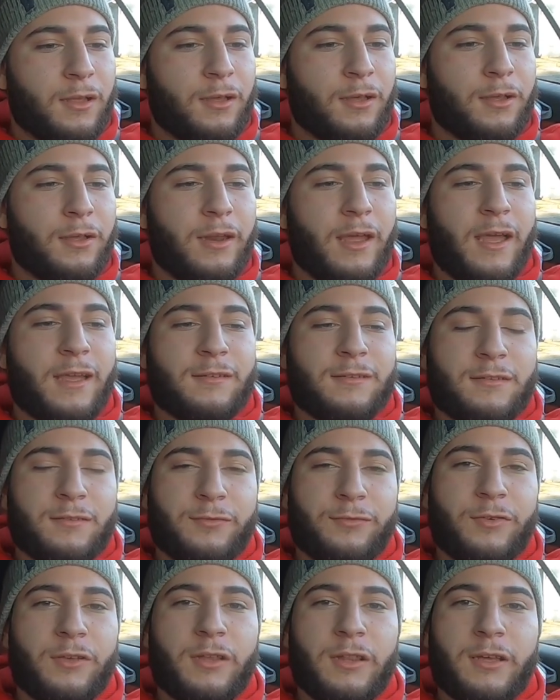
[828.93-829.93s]
good ass
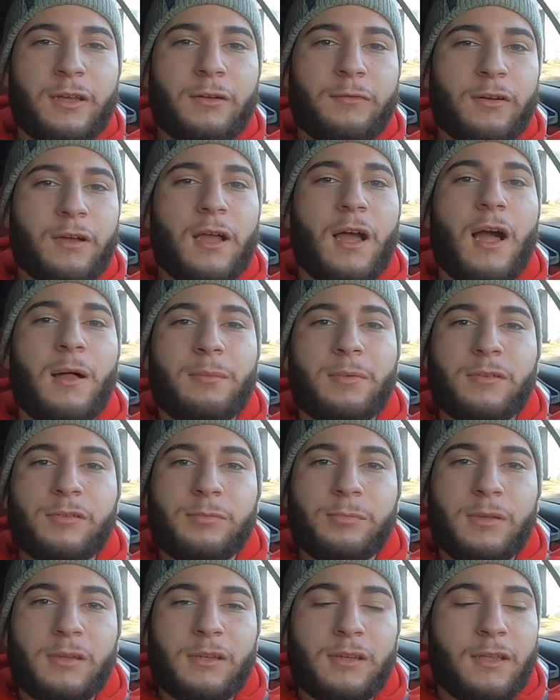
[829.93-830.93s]
feeling of
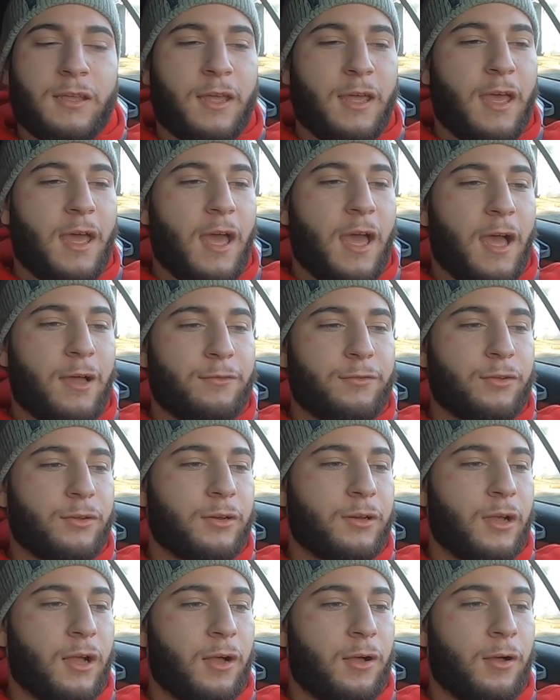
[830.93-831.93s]
accomplishment
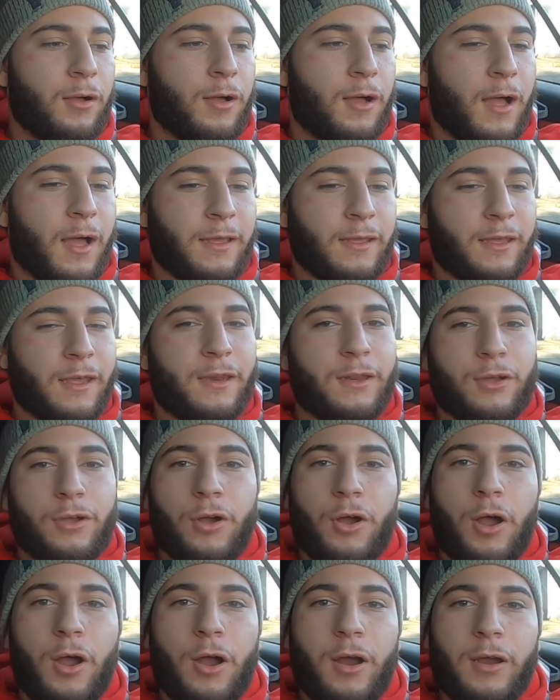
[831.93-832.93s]
after I get a
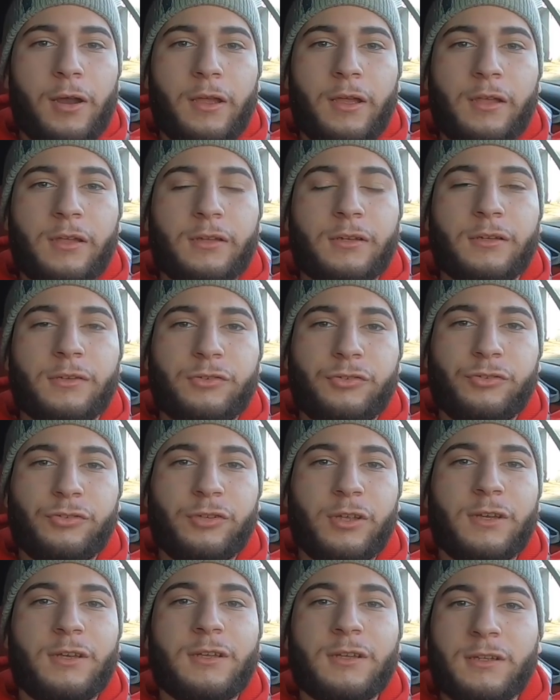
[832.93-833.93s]
car in
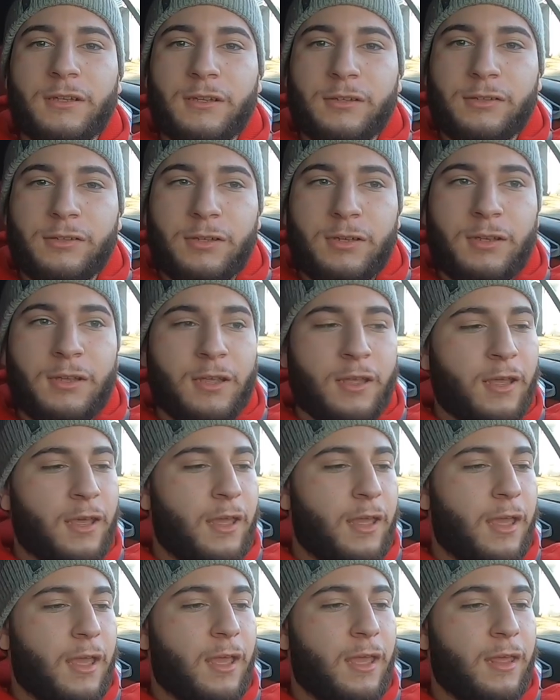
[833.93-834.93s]
shit condition
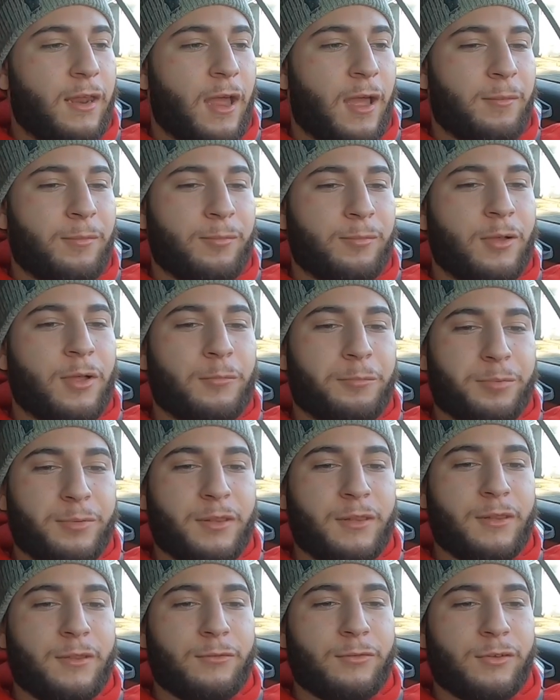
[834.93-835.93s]
and I
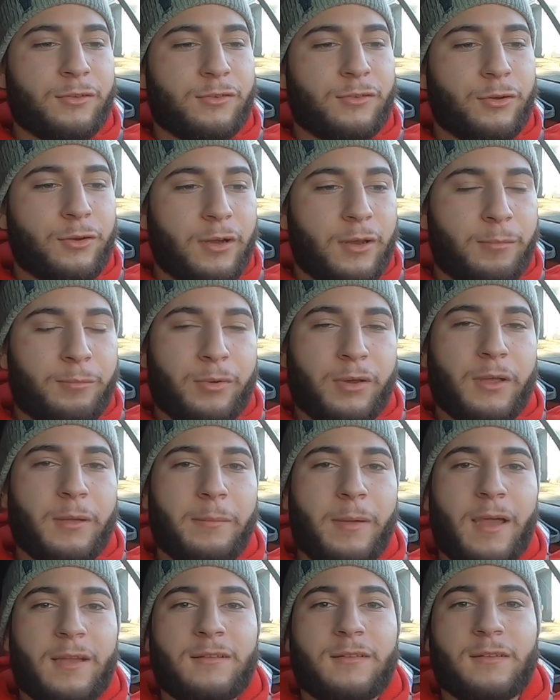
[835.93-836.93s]
completely restore it and bring it
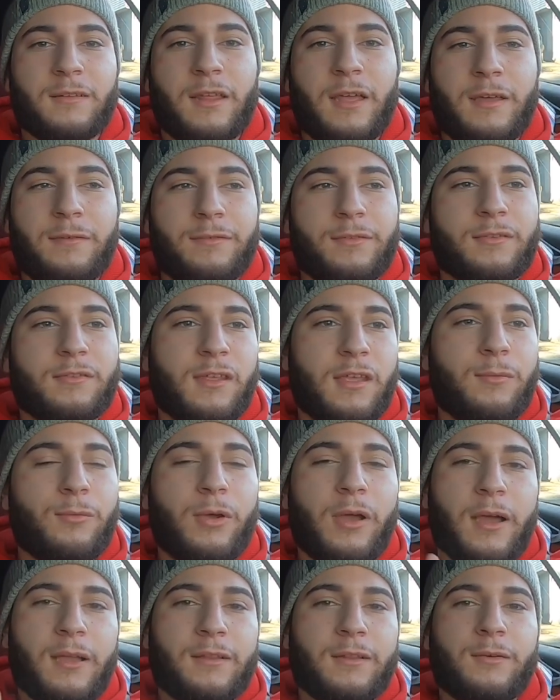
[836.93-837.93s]
back to life, same
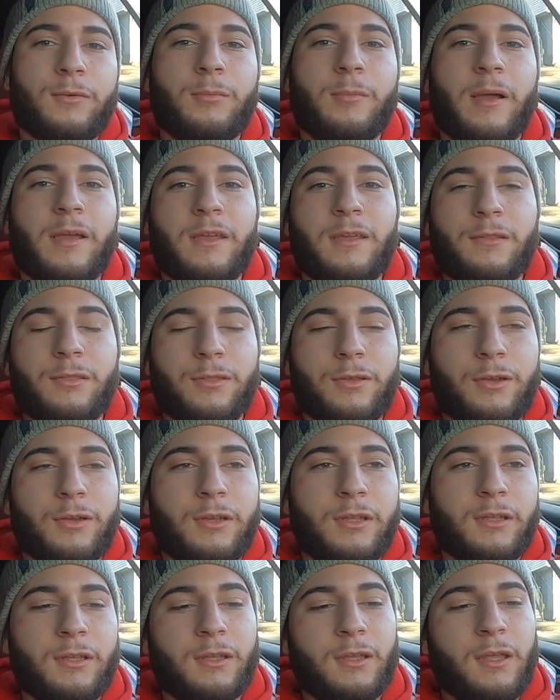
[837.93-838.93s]
way I did with my
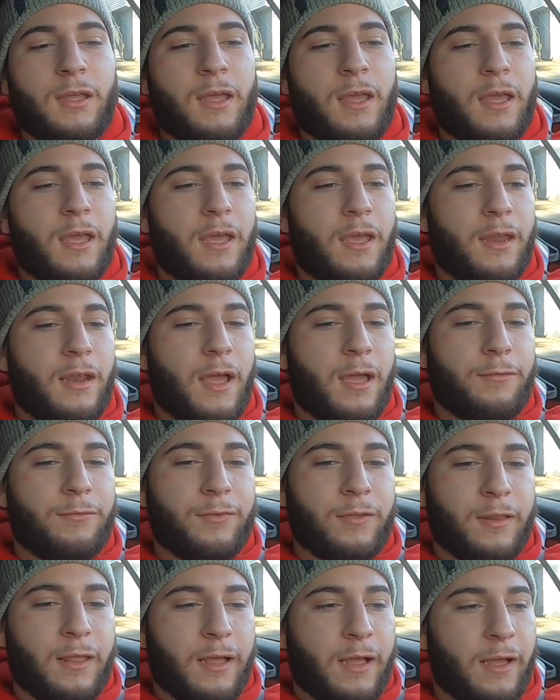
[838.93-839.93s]
E30. And I
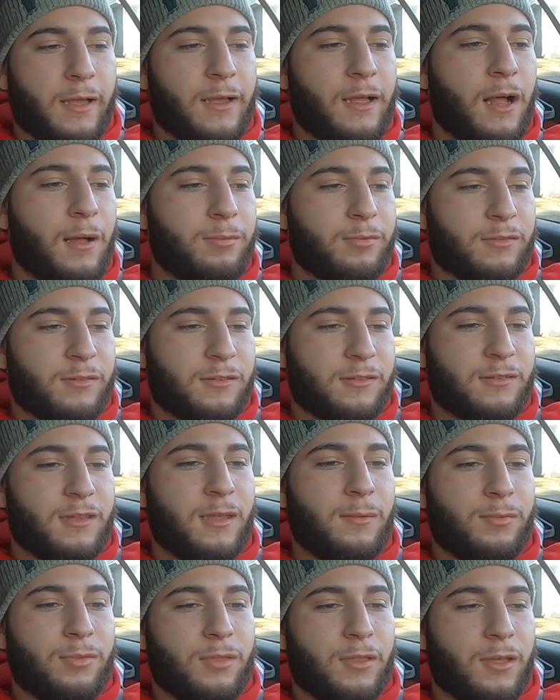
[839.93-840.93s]
feel like I accomplished the
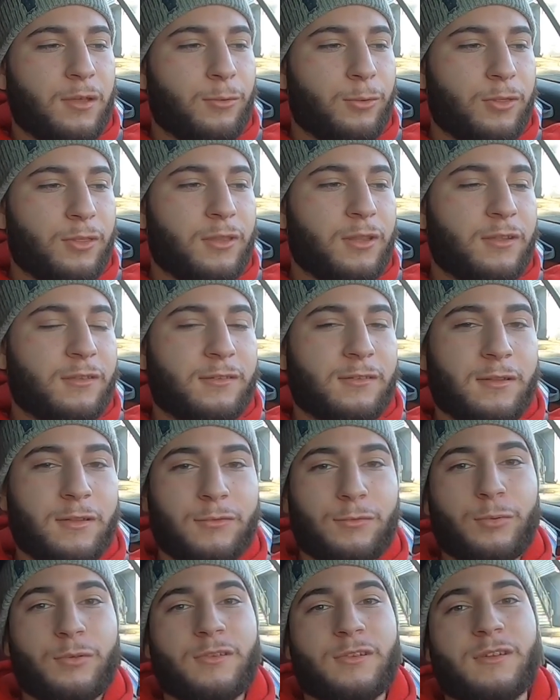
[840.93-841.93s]
same thing with this.
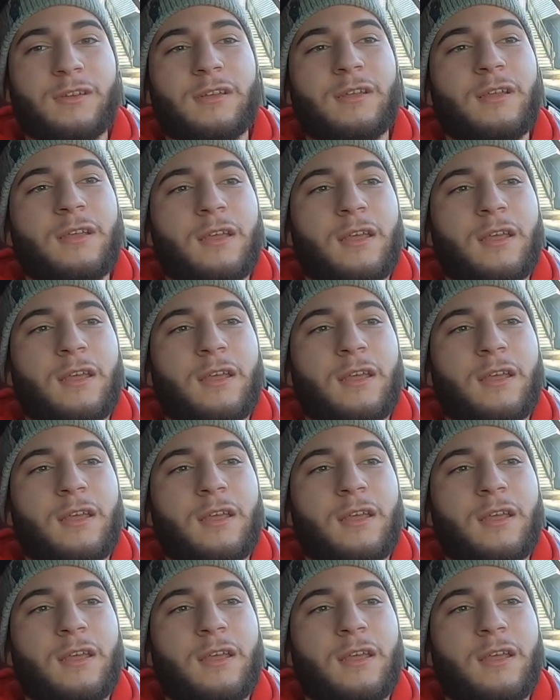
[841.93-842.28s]
This wasn't